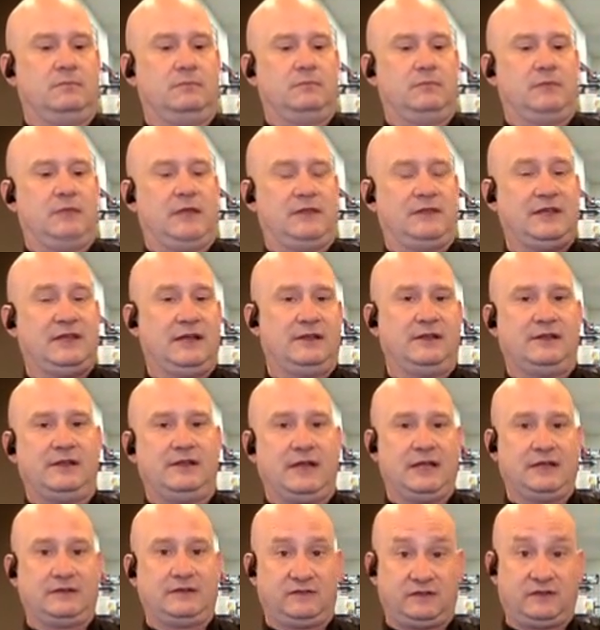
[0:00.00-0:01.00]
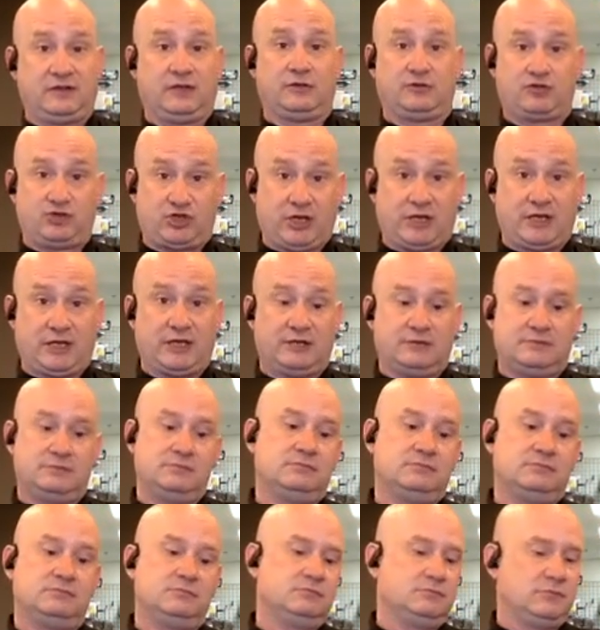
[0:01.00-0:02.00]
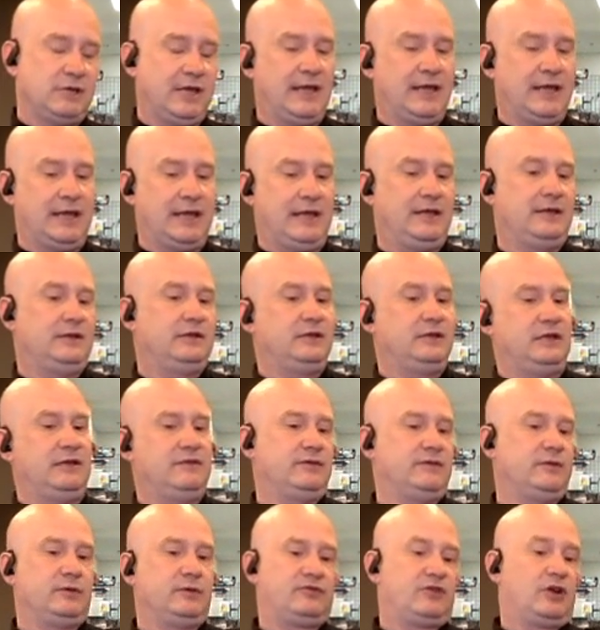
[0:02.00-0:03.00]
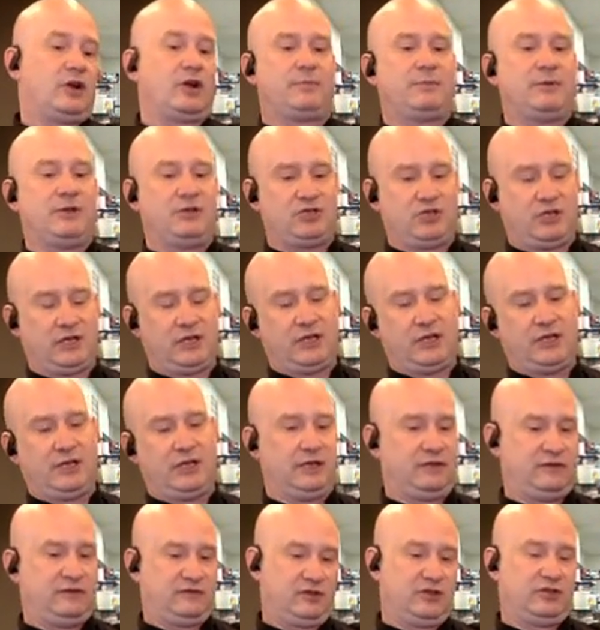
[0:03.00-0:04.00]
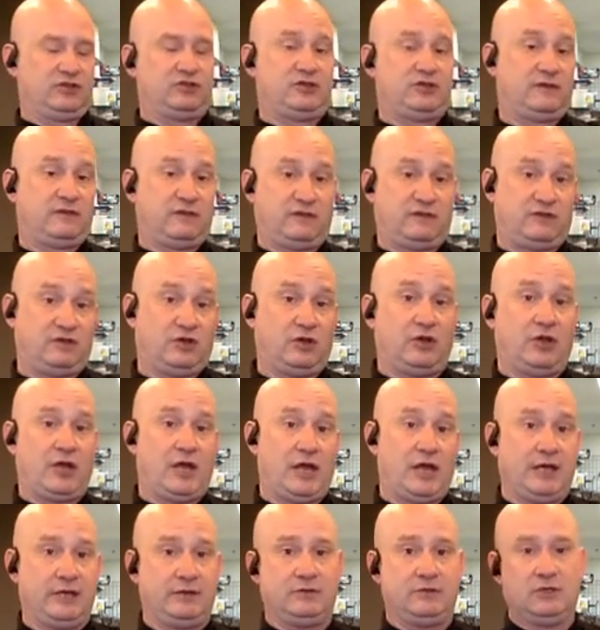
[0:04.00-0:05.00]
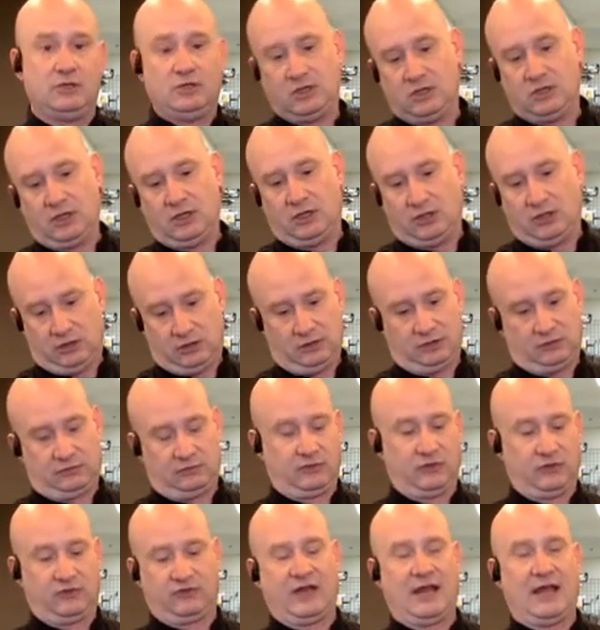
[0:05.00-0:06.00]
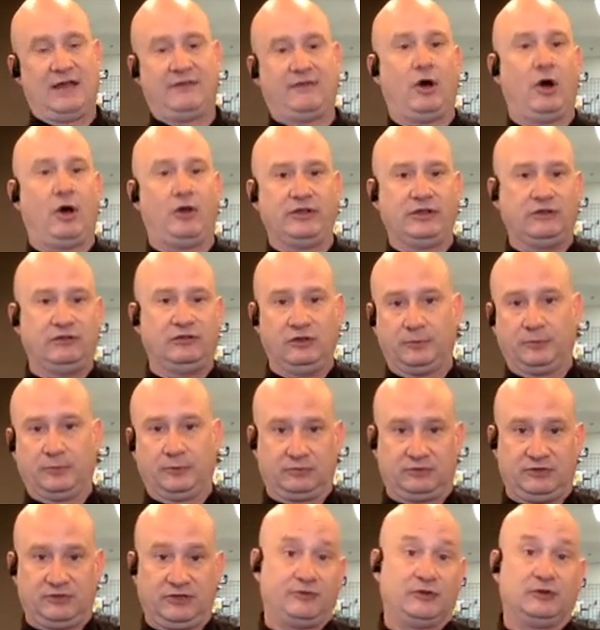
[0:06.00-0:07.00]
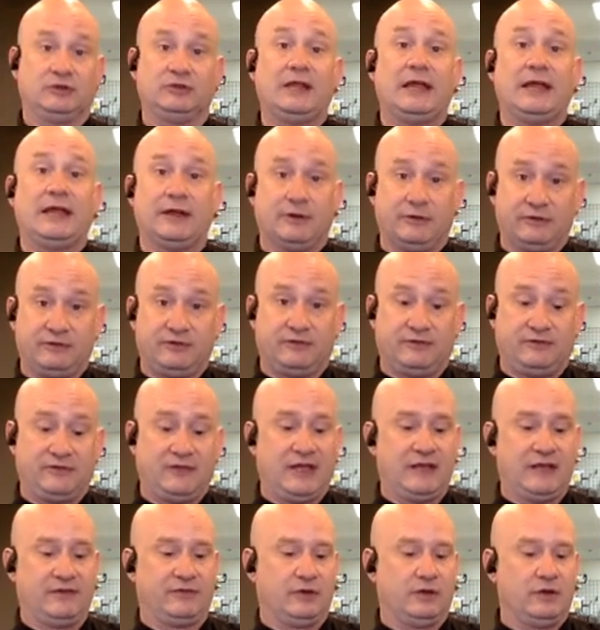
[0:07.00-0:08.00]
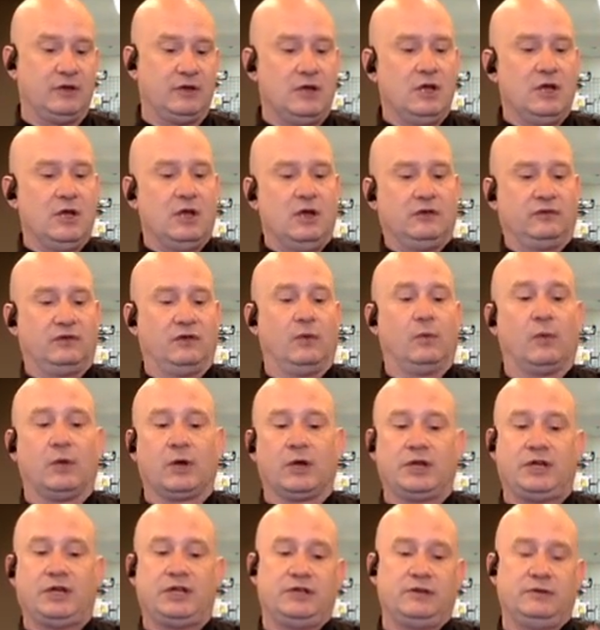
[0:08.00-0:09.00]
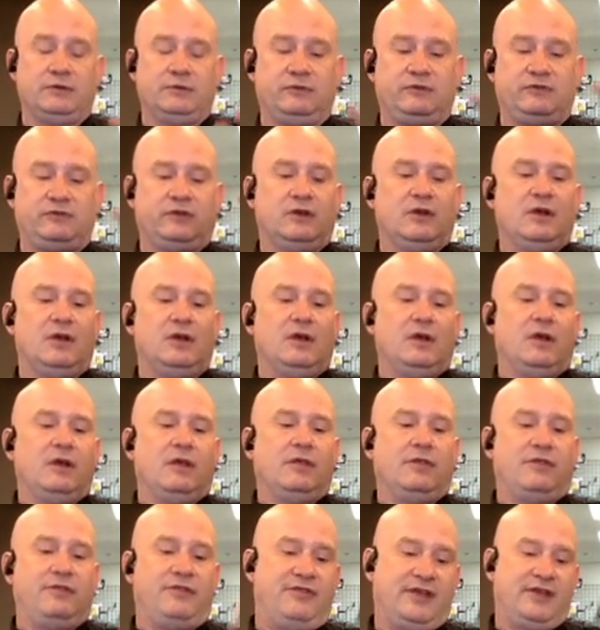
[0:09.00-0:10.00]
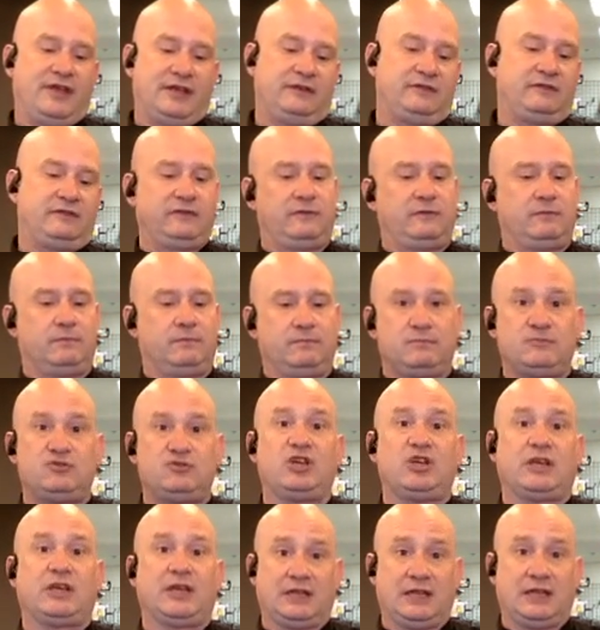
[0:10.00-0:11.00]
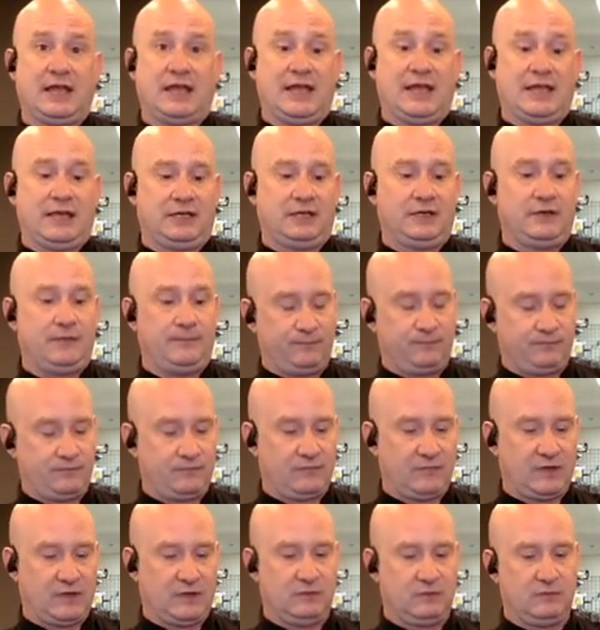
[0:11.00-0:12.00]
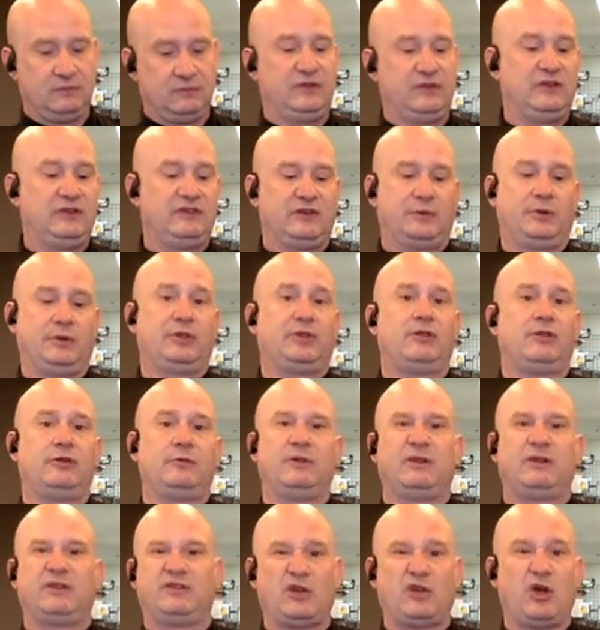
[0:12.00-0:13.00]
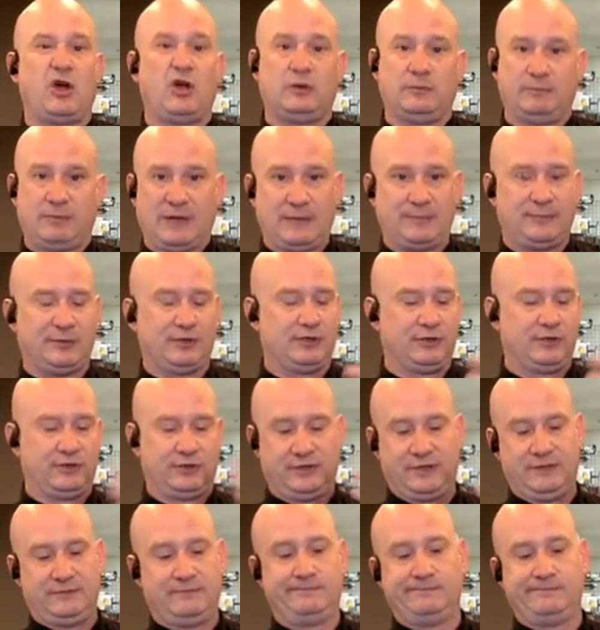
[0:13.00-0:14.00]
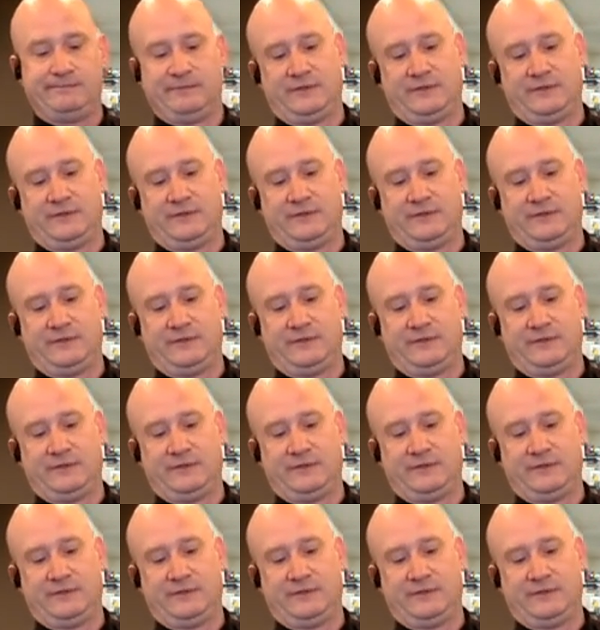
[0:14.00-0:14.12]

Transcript: at the end of the day, it's still chicken, and even though it's dark meat chicken and it's delicious, it's still doesn't have all these super different layers of flavor. So we're going to use this chicken leg, season it with a little bit of salt and pepper and